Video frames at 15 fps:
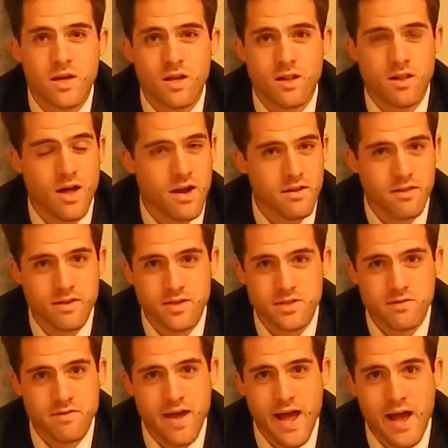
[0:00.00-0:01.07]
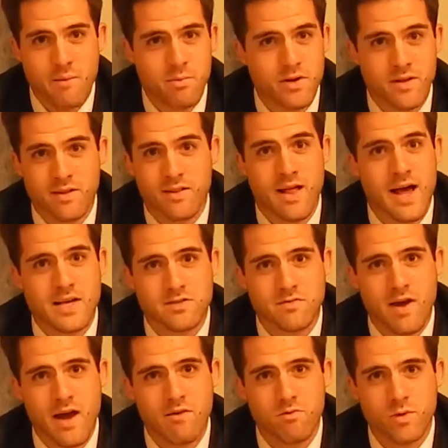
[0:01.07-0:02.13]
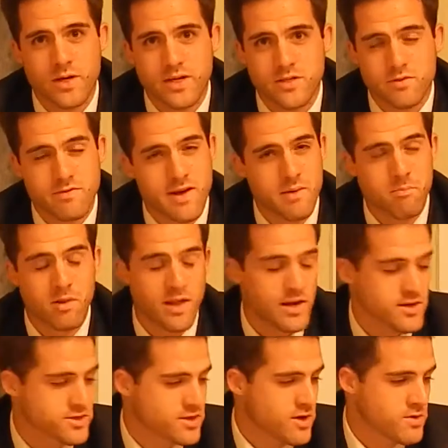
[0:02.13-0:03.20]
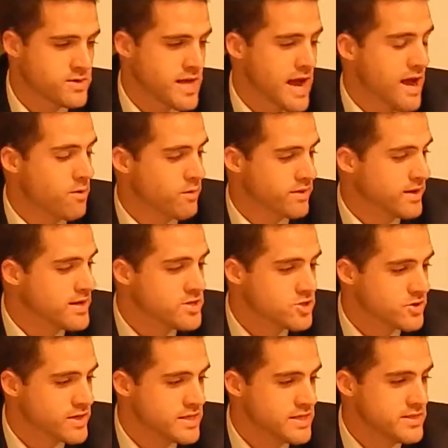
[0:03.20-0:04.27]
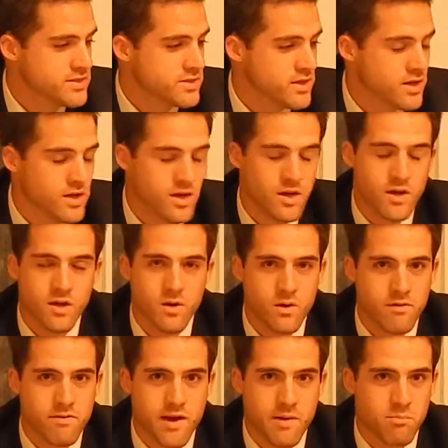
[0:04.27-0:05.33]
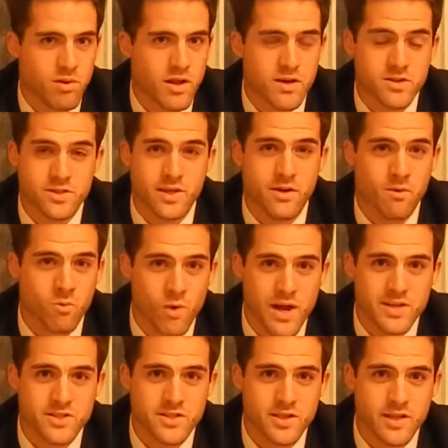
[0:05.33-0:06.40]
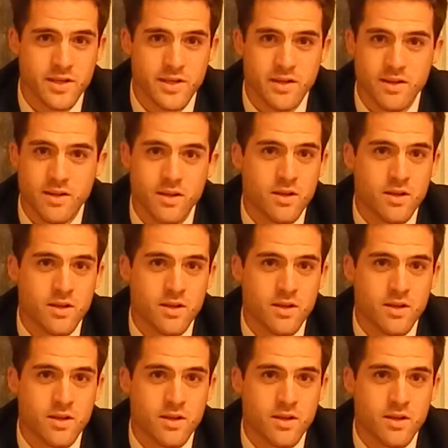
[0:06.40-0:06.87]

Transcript: A lot of things have happened in the last 5 weeks. We've had players go down with injuries. We've had players get arrested.